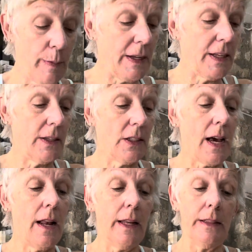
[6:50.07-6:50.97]
my test
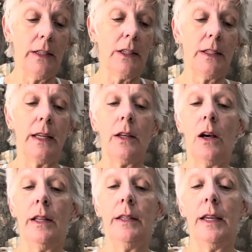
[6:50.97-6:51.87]
tile. And this is it
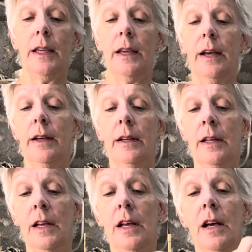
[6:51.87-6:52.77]
on the
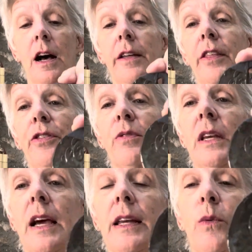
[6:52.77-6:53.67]

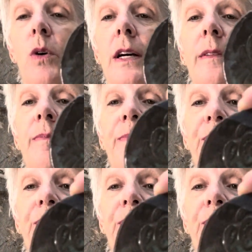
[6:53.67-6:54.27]
391.